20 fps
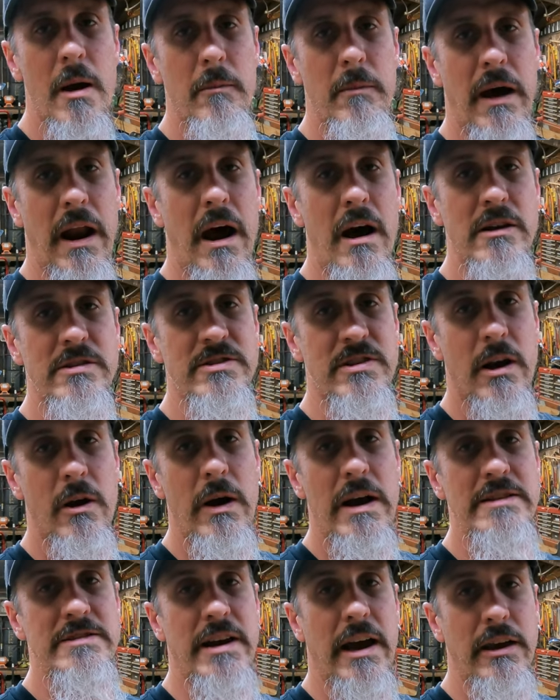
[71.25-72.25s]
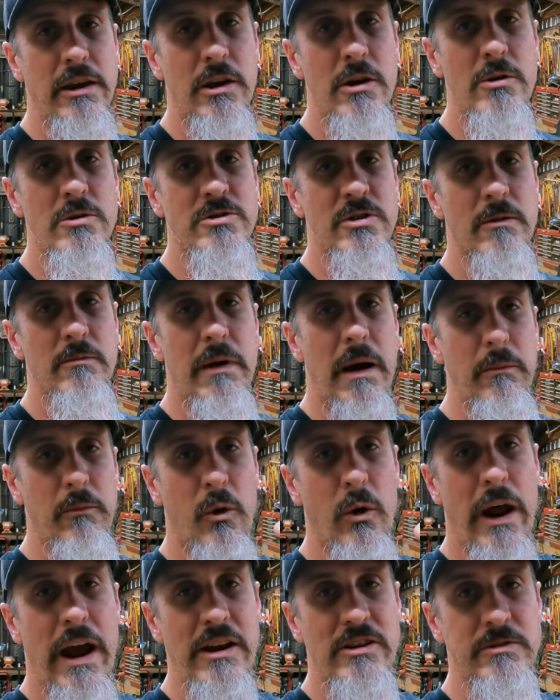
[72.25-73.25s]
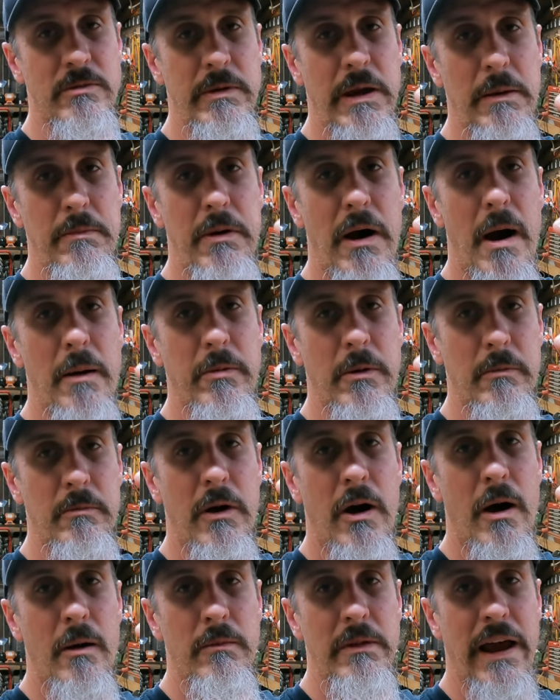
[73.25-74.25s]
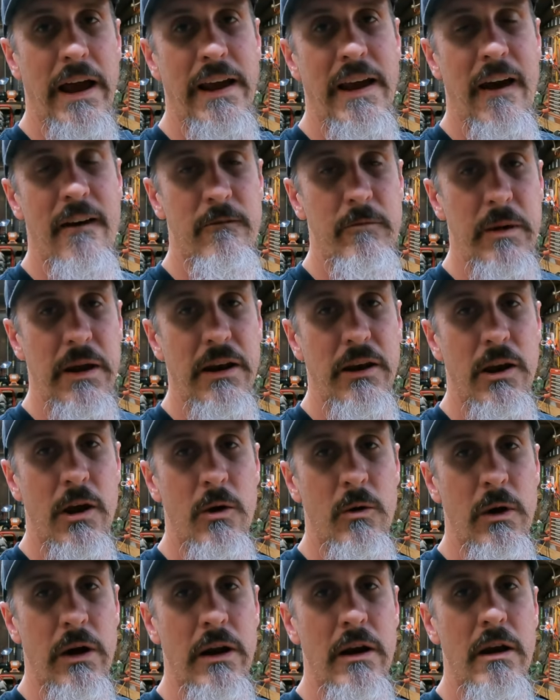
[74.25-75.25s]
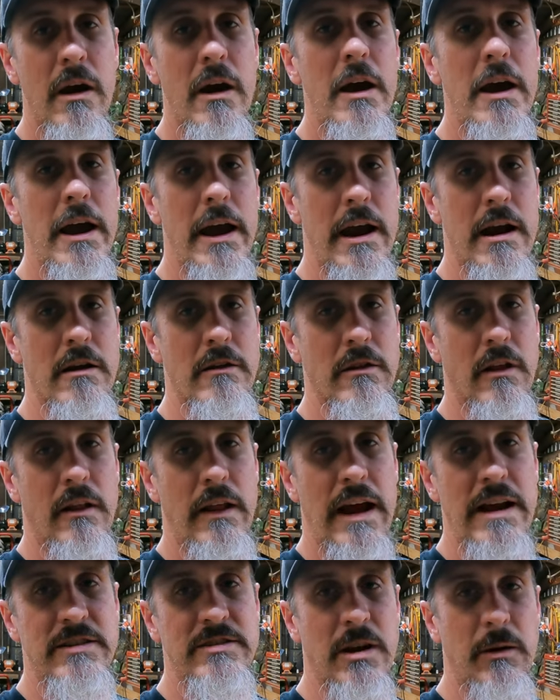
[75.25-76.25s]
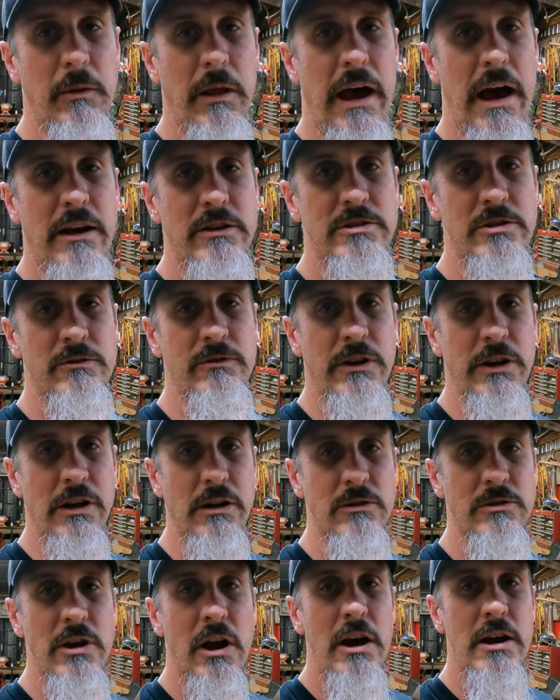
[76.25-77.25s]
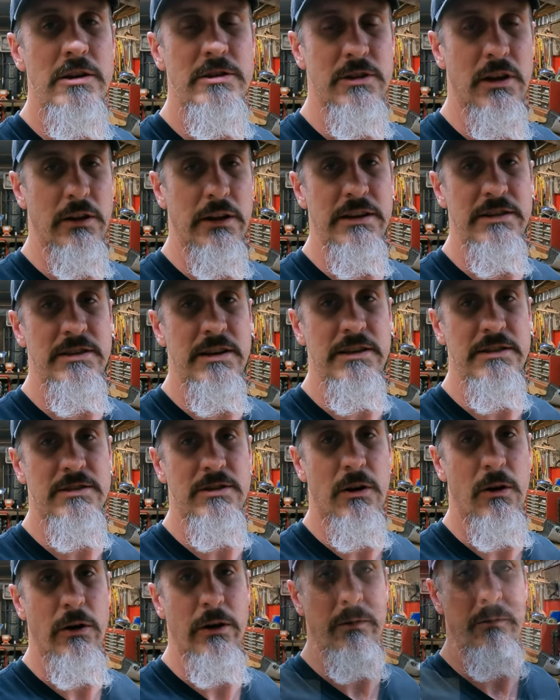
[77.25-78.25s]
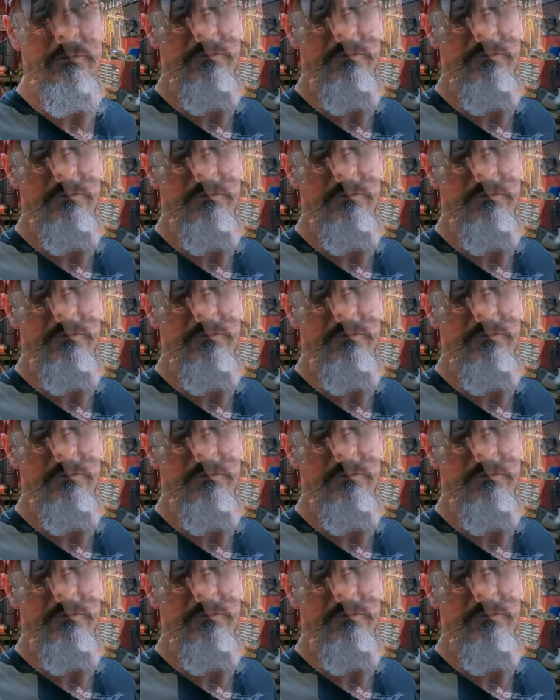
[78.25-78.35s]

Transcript: but also as I use them, I'm going to actually be popping them up like I've been doing here in the last couple of how-to videos. So let's get started.